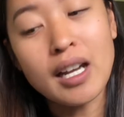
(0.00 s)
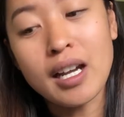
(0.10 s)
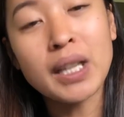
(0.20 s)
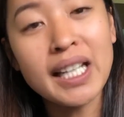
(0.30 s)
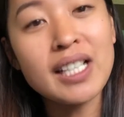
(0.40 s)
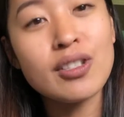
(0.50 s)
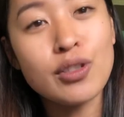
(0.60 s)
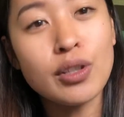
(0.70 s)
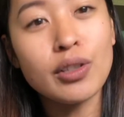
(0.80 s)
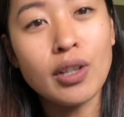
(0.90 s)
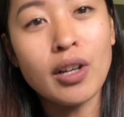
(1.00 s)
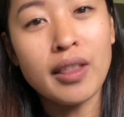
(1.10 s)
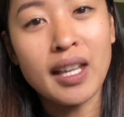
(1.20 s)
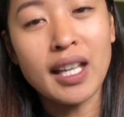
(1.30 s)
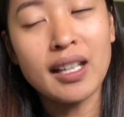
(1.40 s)
Please do not
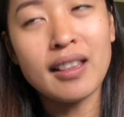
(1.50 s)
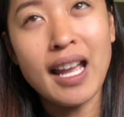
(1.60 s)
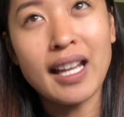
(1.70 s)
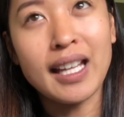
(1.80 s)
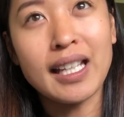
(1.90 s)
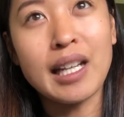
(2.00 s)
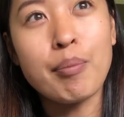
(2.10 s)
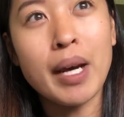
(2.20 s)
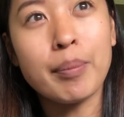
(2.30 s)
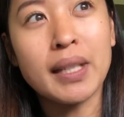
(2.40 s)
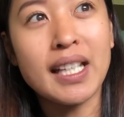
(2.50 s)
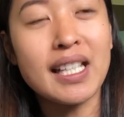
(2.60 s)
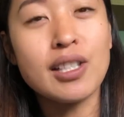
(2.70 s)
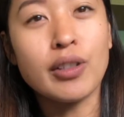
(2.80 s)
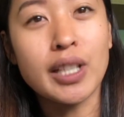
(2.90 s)
think that getting a puppy
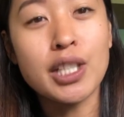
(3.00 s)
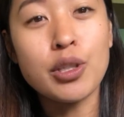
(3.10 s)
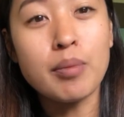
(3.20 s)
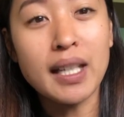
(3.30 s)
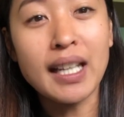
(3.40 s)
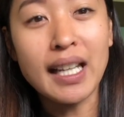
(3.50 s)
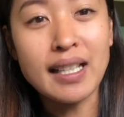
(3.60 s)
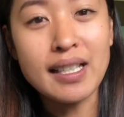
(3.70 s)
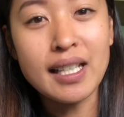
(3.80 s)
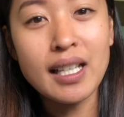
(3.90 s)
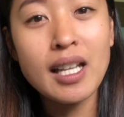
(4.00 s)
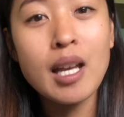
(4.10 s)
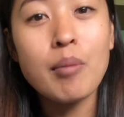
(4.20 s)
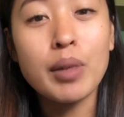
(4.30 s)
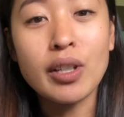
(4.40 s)
is going to be easy,
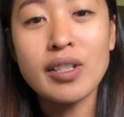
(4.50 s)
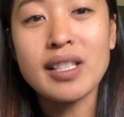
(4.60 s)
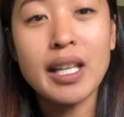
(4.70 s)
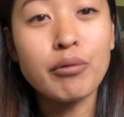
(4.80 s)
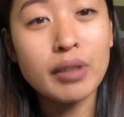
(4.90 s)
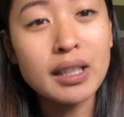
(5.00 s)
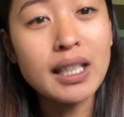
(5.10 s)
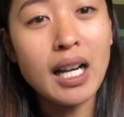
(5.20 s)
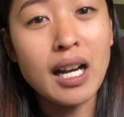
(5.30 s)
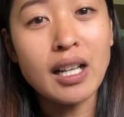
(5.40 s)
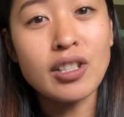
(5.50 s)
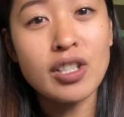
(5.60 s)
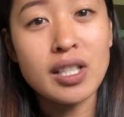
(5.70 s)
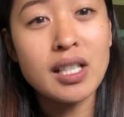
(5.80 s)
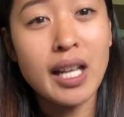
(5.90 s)
because they really are
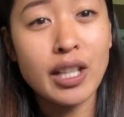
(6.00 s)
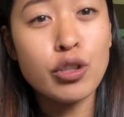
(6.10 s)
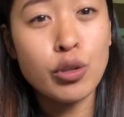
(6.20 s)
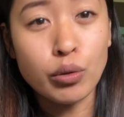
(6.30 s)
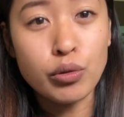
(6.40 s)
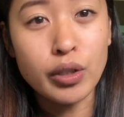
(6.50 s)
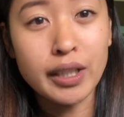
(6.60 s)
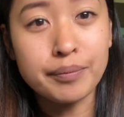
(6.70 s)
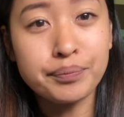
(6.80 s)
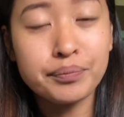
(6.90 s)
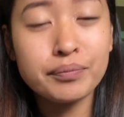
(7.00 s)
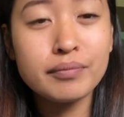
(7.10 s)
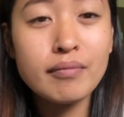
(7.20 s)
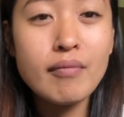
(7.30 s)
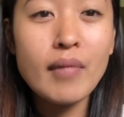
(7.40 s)
just like children.
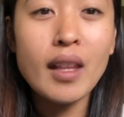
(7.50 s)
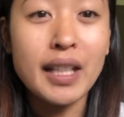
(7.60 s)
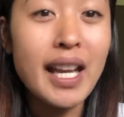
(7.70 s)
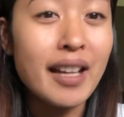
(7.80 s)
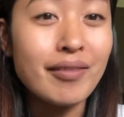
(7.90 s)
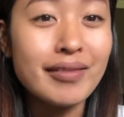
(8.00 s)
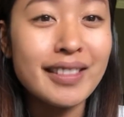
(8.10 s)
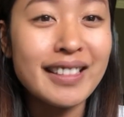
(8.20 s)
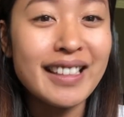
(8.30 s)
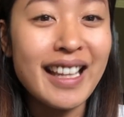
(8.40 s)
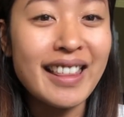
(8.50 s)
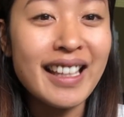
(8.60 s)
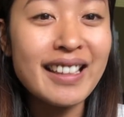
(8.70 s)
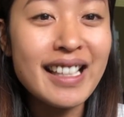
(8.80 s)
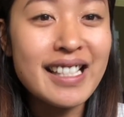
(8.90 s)
Yeah, I
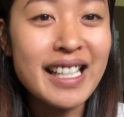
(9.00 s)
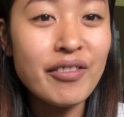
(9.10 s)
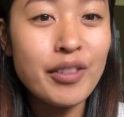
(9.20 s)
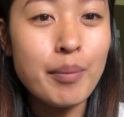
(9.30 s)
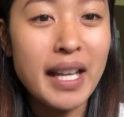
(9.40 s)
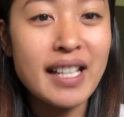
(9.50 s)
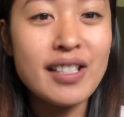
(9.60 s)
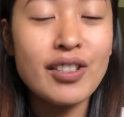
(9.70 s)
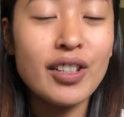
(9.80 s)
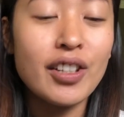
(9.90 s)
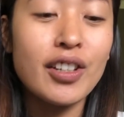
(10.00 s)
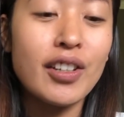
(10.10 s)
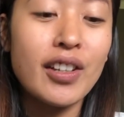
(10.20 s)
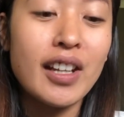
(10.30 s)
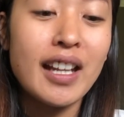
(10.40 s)
think that's for me.
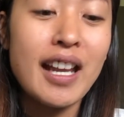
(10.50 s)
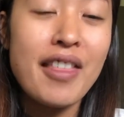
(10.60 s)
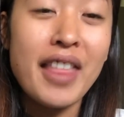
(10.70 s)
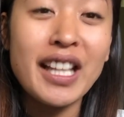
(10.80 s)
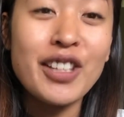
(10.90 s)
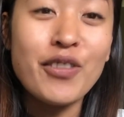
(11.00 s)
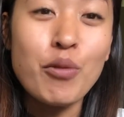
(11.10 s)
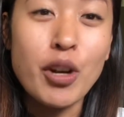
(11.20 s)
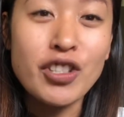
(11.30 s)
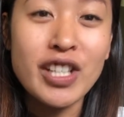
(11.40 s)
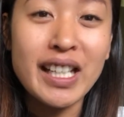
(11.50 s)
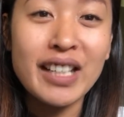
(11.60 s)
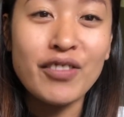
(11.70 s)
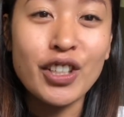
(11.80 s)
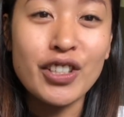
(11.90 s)
So thank you for watching
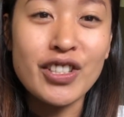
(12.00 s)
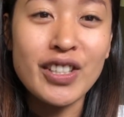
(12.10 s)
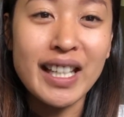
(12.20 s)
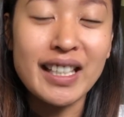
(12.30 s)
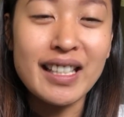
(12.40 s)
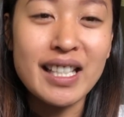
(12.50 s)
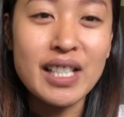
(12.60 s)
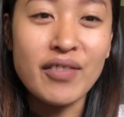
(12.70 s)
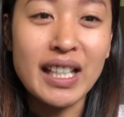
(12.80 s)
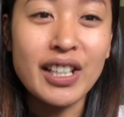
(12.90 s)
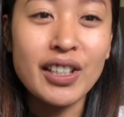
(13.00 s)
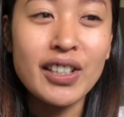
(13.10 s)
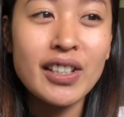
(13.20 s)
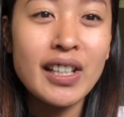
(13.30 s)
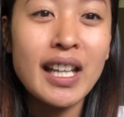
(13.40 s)
if you got to the end of this
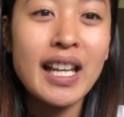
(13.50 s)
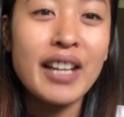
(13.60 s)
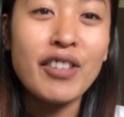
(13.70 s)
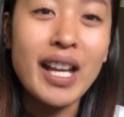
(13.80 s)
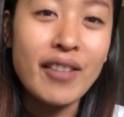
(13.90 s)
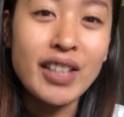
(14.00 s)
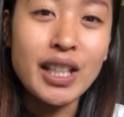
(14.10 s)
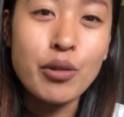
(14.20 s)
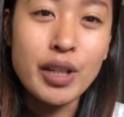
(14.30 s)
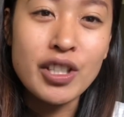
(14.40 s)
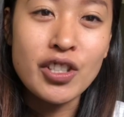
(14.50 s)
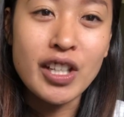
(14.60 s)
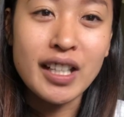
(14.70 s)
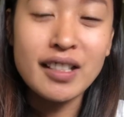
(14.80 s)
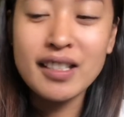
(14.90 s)
video. If you have any
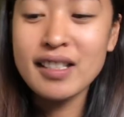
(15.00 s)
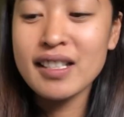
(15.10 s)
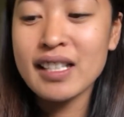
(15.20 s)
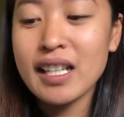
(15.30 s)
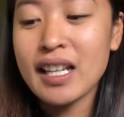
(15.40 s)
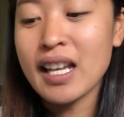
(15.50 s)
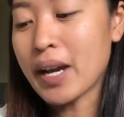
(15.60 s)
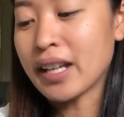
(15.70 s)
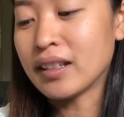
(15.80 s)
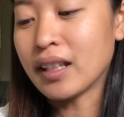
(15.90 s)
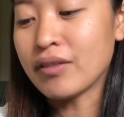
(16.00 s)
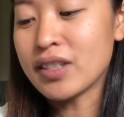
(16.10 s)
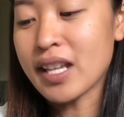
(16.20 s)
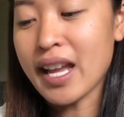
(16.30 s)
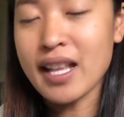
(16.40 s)
questions, I'd love
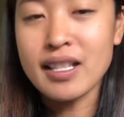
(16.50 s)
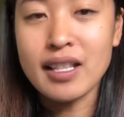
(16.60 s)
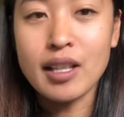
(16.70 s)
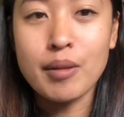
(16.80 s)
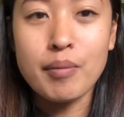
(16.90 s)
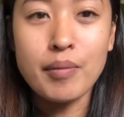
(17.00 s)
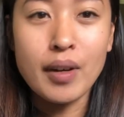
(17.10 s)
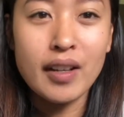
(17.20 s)
to answer them